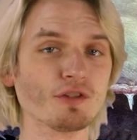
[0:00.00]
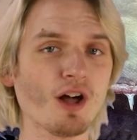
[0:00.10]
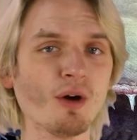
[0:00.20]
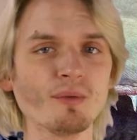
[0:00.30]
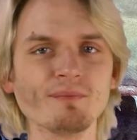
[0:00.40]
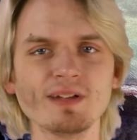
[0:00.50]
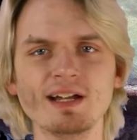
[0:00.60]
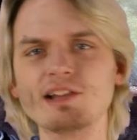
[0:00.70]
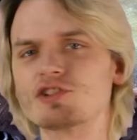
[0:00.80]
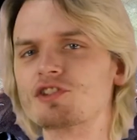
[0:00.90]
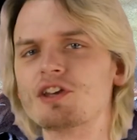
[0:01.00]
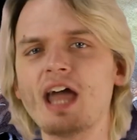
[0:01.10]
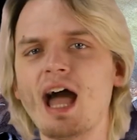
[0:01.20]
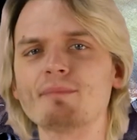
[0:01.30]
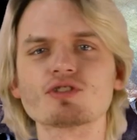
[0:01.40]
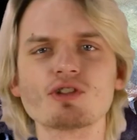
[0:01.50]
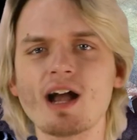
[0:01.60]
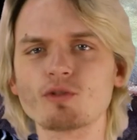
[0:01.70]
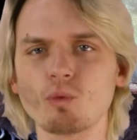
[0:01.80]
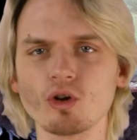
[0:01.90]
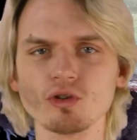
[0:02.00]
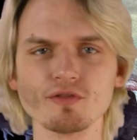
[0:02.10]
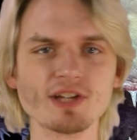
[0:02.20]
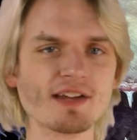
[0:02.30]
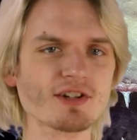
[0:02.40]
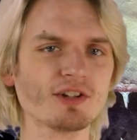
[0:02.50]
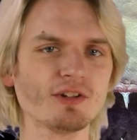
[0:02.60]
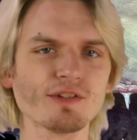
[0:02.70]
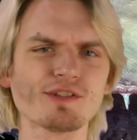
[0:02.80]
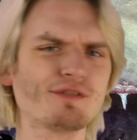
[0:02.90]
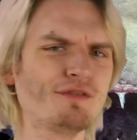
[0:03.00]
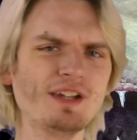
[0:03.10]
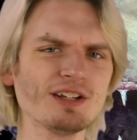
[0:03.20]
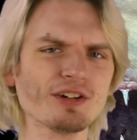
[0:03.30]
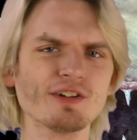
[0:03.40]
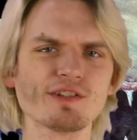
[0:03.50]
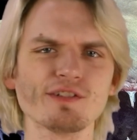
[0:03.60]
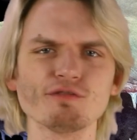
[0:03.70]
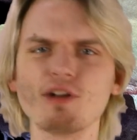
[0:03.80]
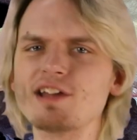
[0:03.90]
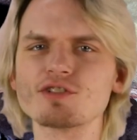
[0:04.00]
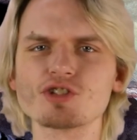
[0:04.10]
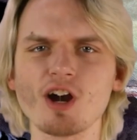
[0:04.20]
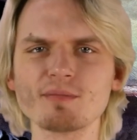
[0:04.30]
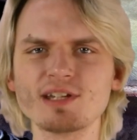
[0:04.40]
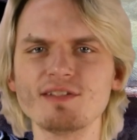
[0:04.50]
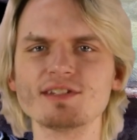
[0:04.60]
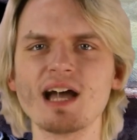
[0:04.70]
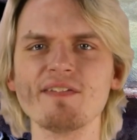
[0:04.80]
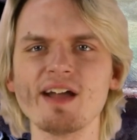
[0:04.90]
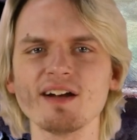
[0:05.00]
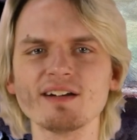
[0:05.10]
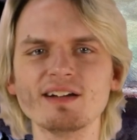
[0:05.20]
flow. It's just an abstract world of tentacles, feelers, and razor sharp teeth down there.